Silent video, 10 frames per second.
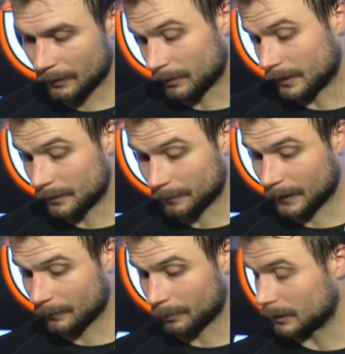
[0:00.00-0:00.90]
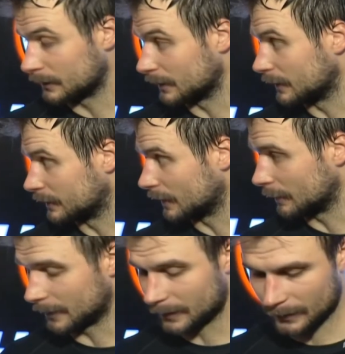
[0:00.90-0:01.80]
yeah, we need to pick up points at this
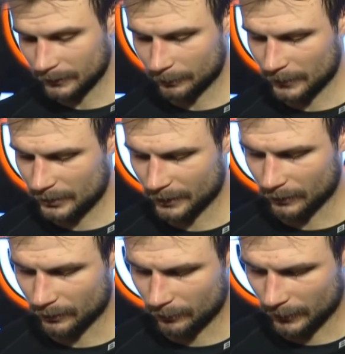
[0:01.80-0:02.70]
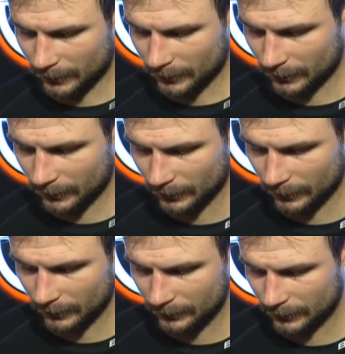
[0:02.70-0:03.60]
time of year, especially at home. I think
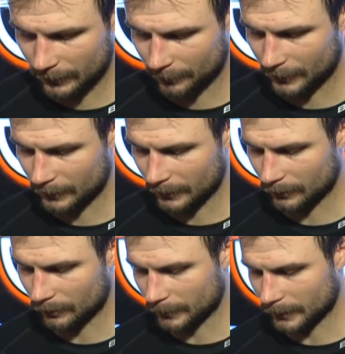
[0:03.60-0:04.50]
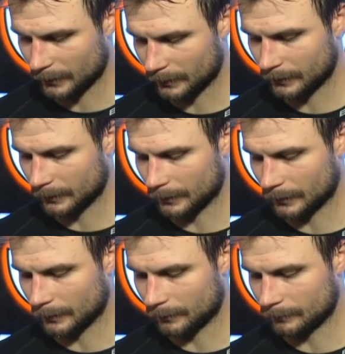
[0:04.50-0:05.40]
to get better at home here
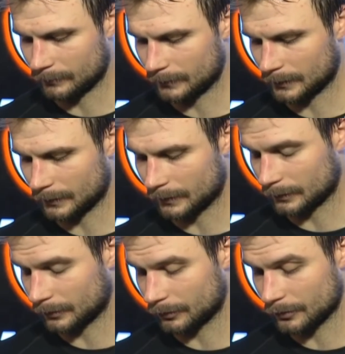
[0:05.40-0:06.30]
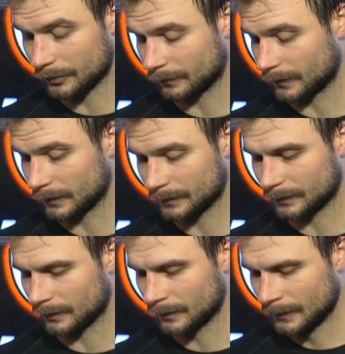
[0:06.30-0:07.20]
is crucial for
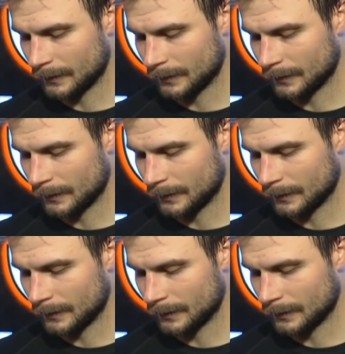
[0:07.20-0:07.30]
us, and